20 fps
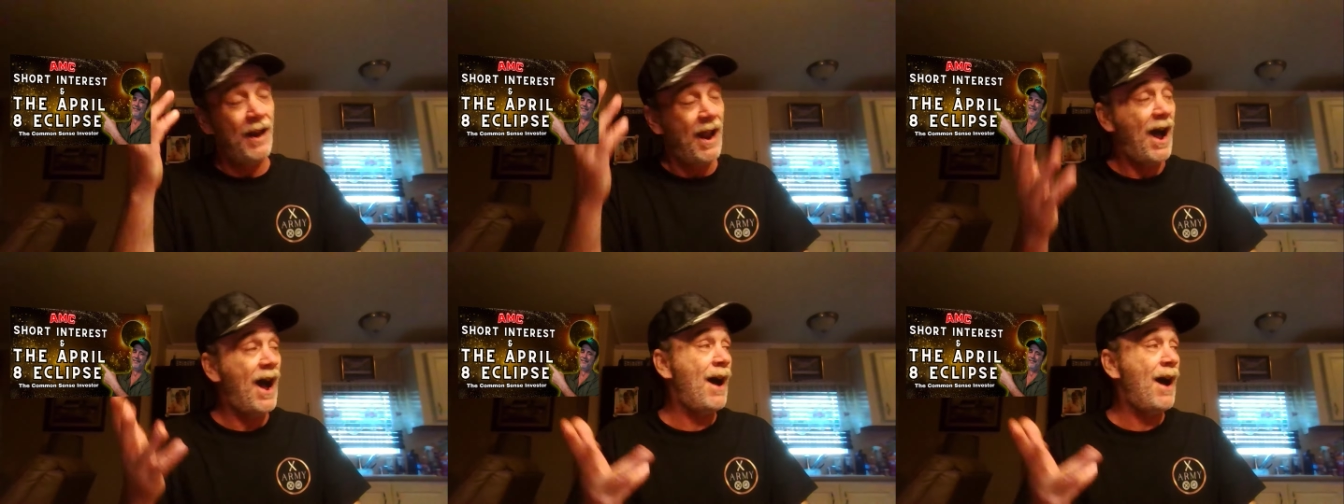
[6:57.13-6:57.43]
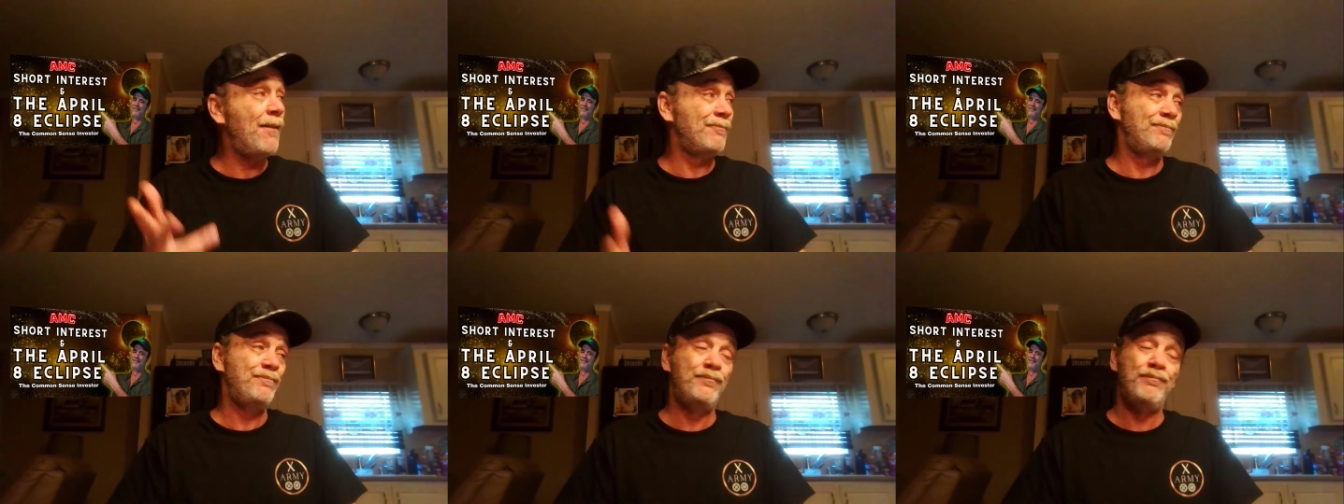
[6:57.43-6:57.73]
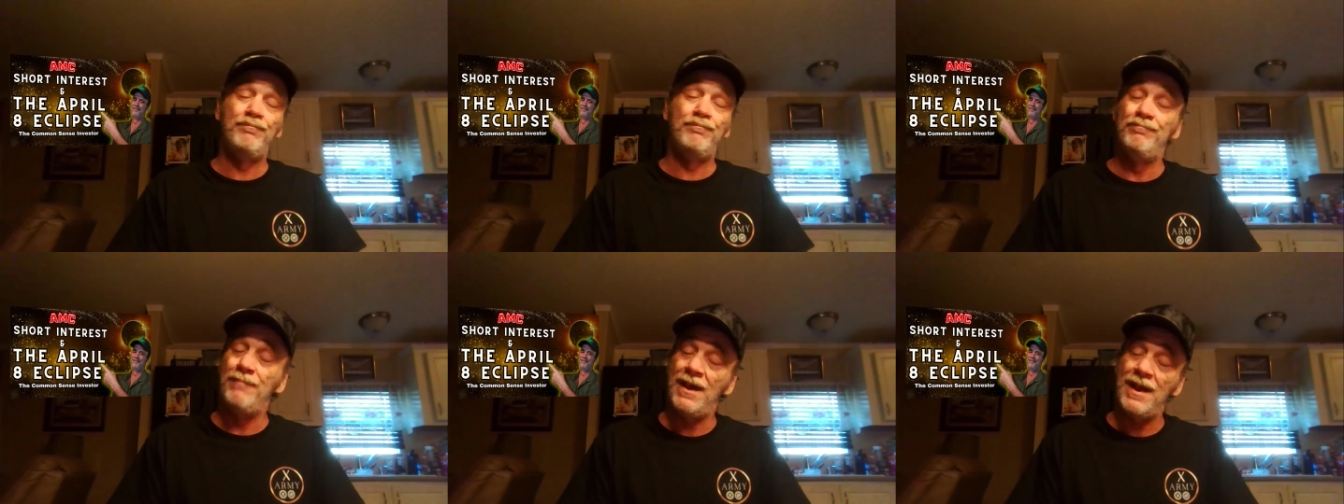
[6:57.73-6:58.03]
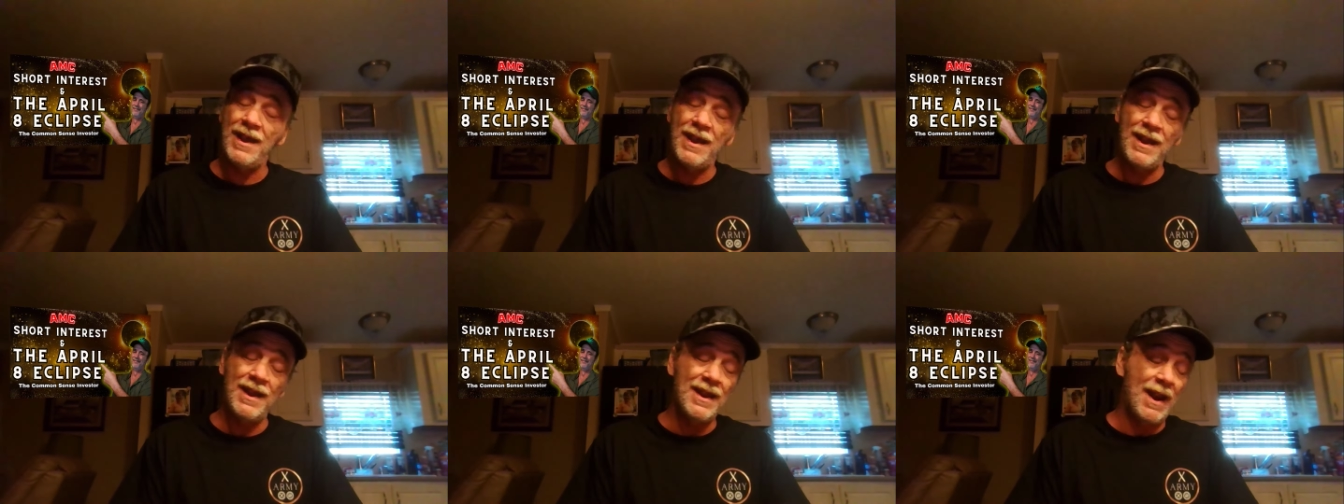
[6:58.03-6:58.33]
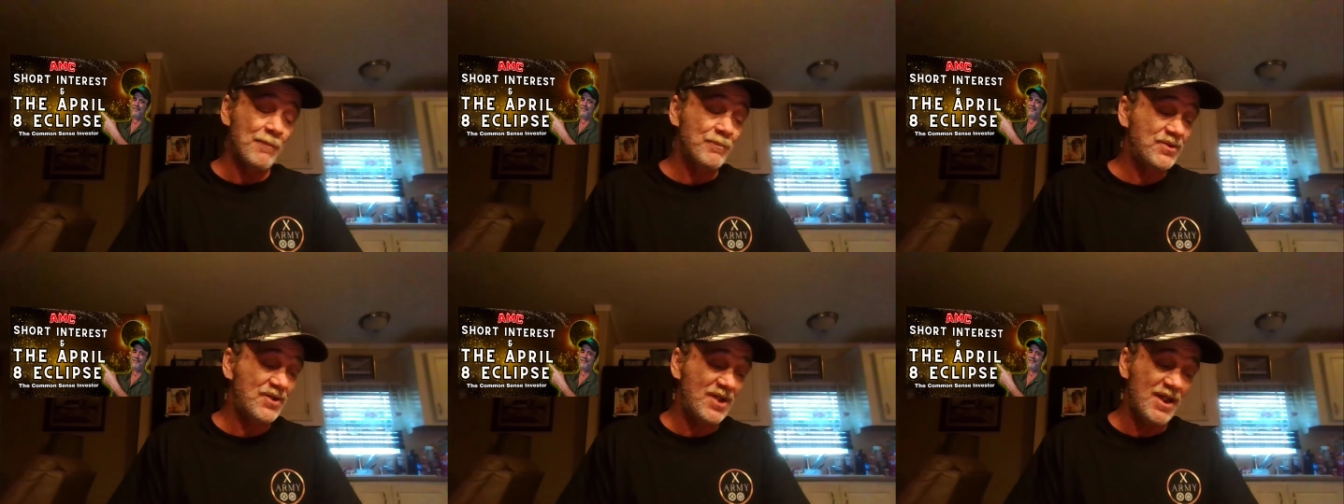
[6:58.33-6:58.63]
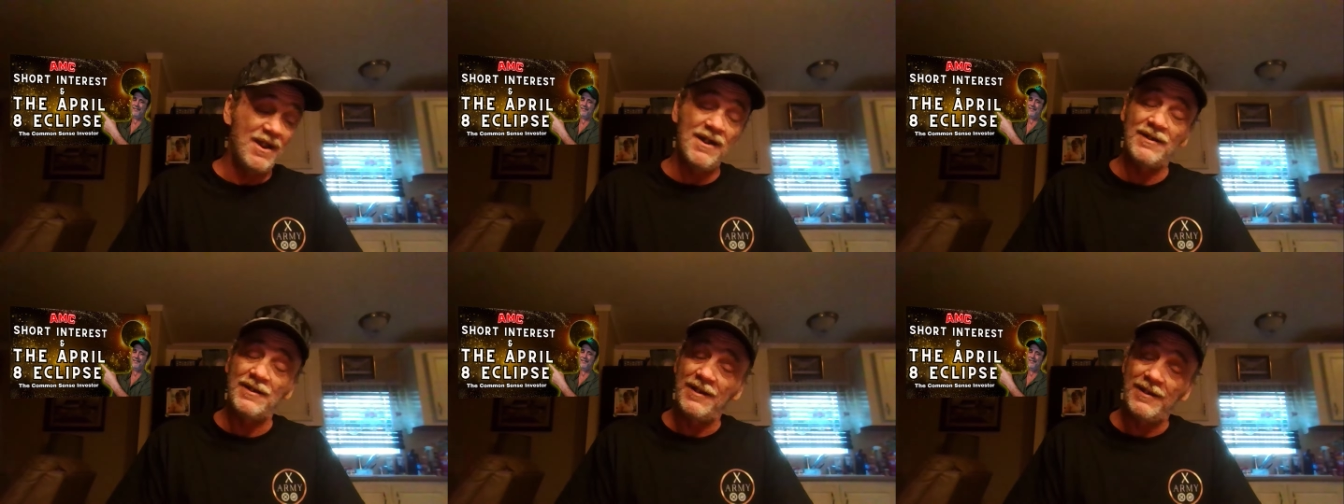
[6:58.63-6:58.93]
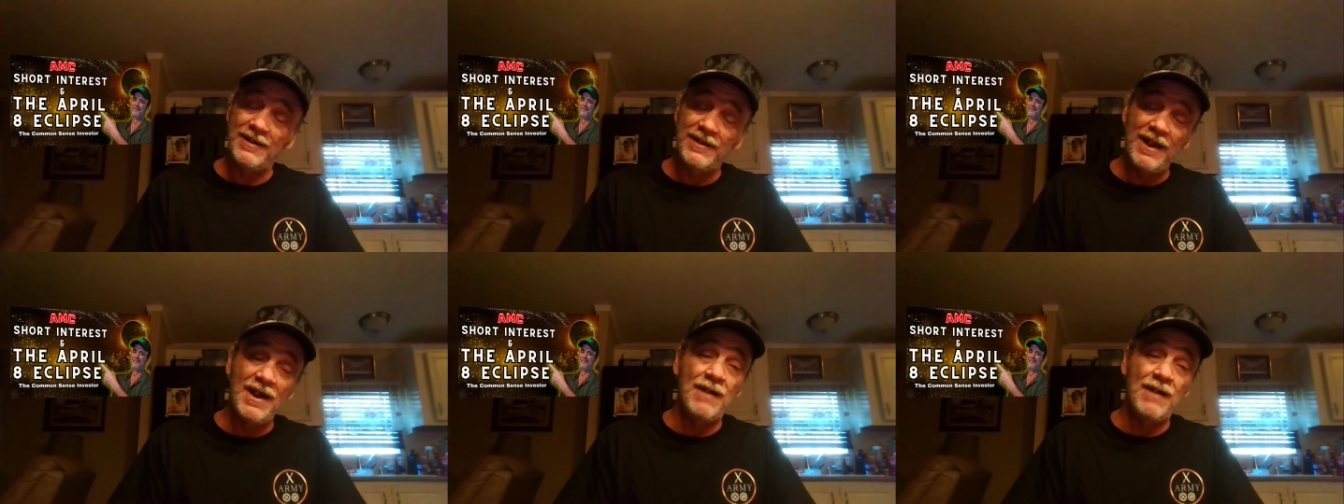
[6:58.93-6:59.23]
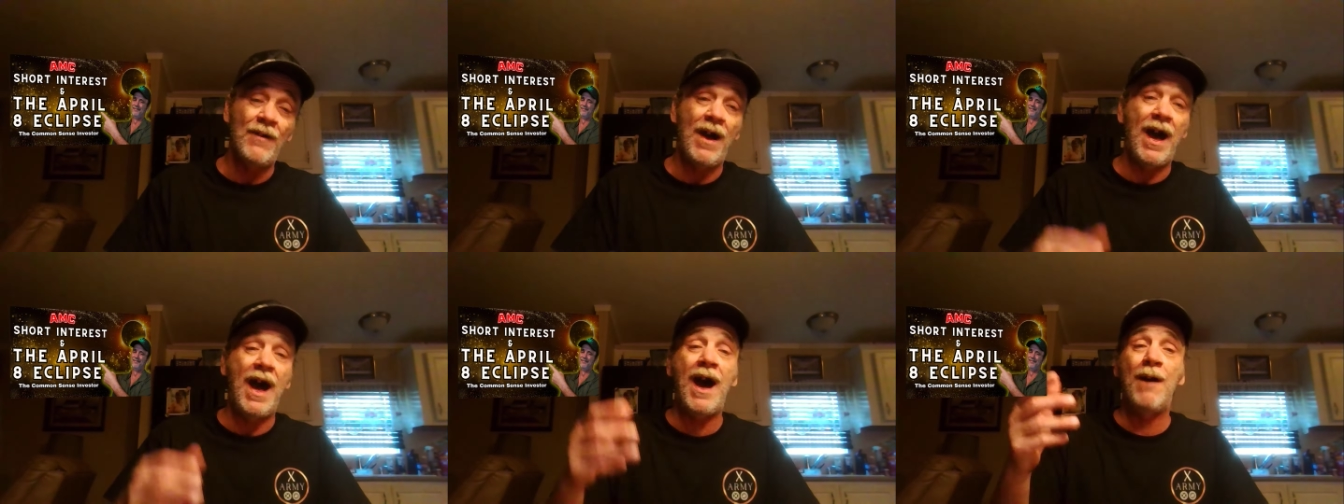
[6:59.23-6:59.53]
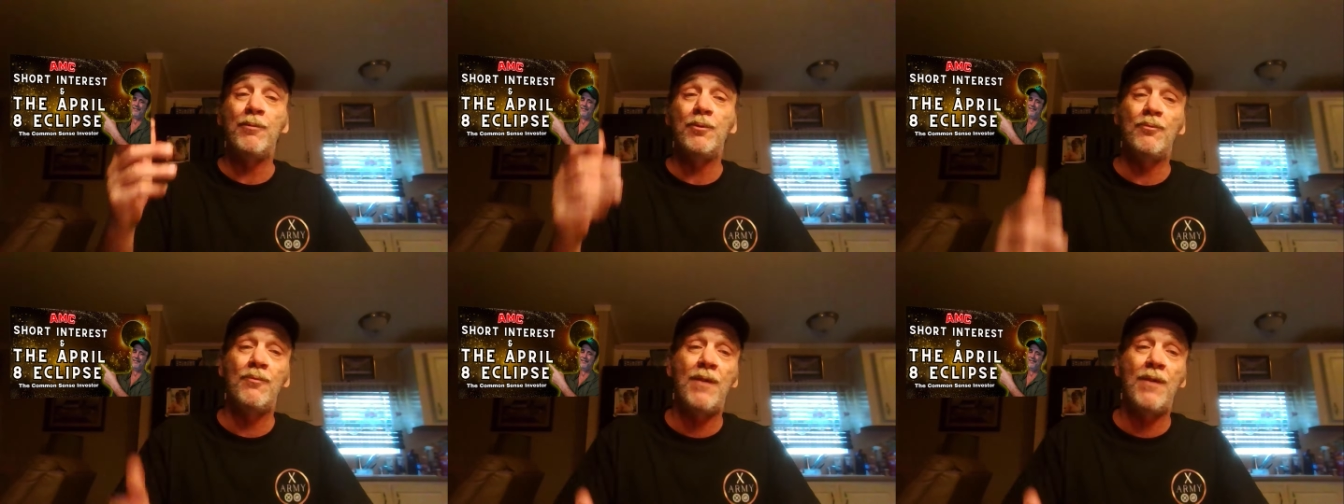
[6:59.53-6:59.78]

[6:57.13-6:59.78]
I, man, I'm scared to death. I would